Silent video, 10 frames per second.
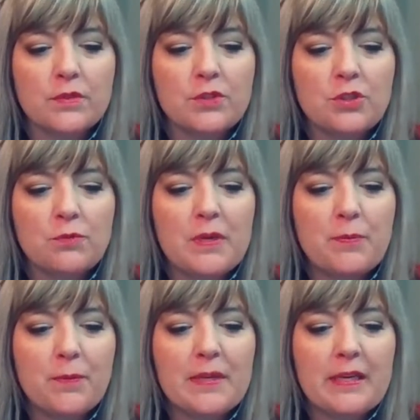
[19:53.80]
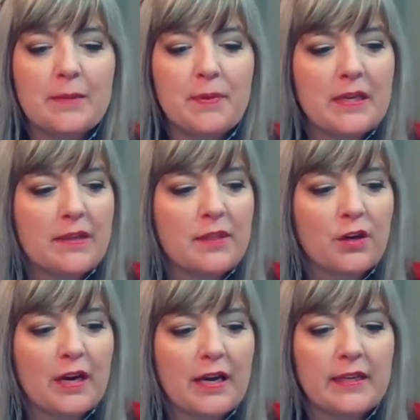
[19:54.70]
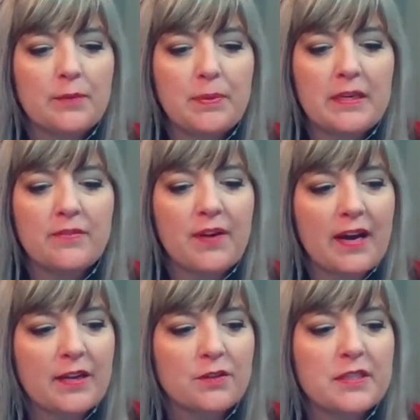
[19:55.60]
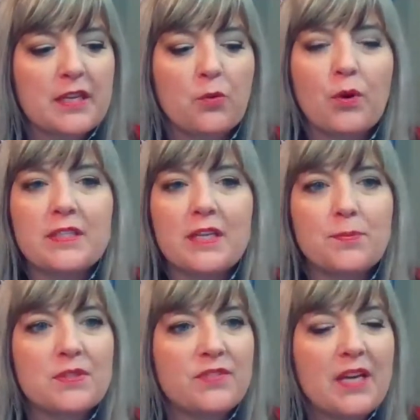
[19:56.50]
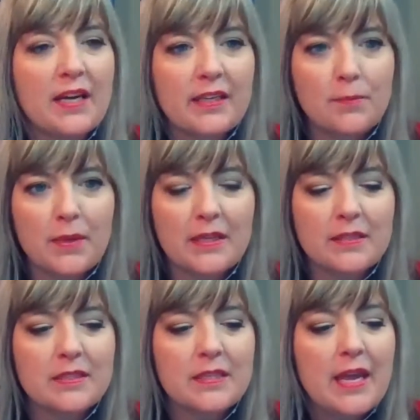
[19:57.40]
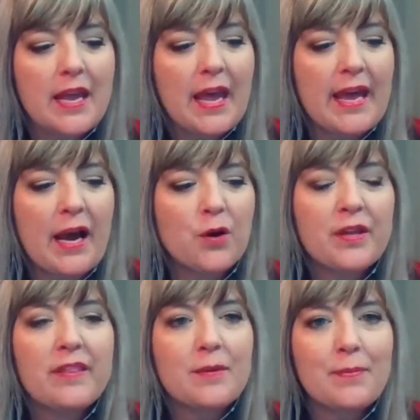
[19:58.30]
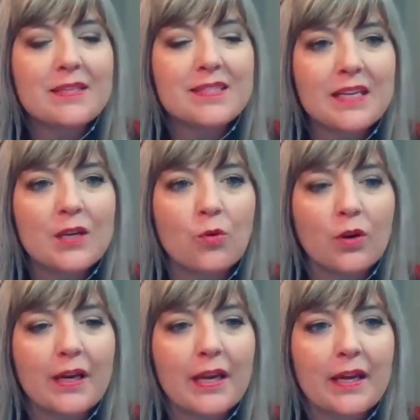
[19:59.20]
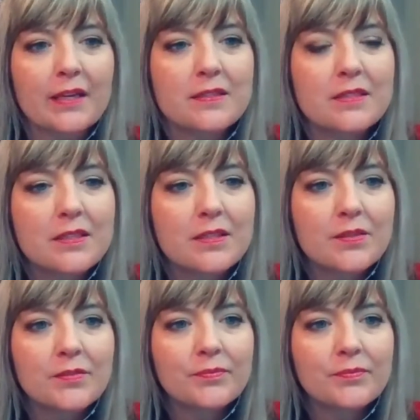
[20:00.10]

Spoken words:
should people be keeping in their IEP files? Like what types of documents, and how can they best stay organized?